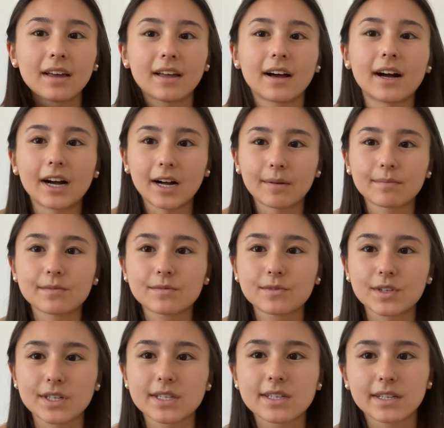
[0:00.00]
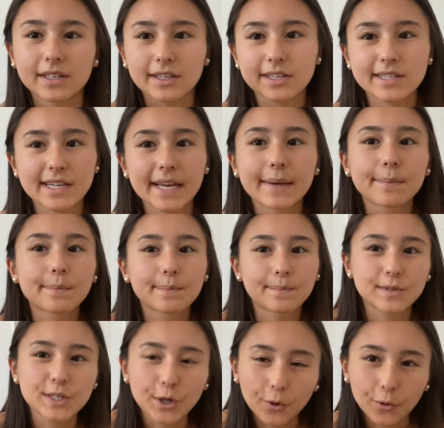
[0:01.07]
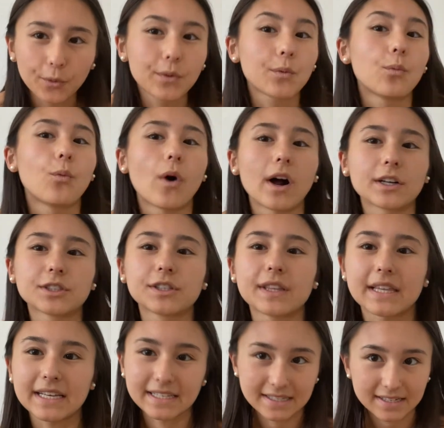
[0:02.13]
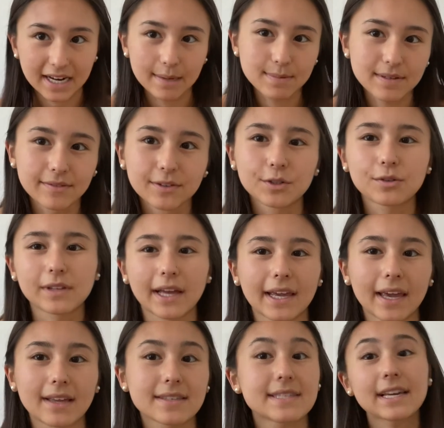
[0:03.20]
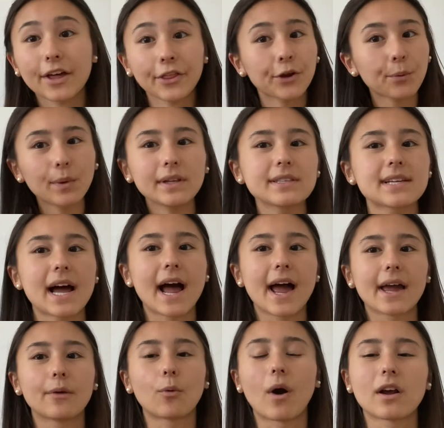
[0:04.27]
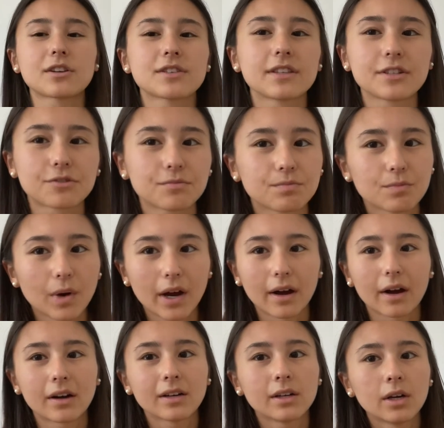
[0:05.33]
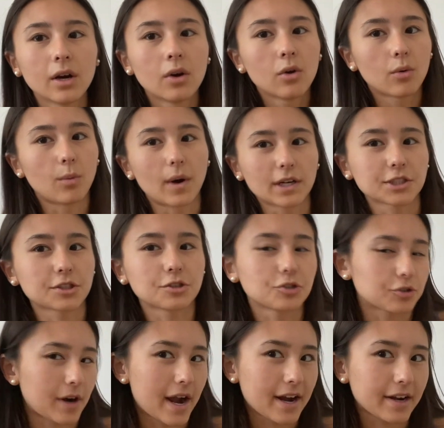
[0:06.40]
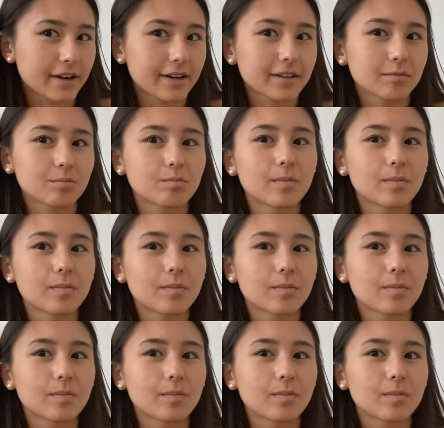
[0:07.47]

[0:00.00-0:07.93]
um, just a good tip, don't wash these types of blue leggings. The other ones I wash in the uh, washer and dryer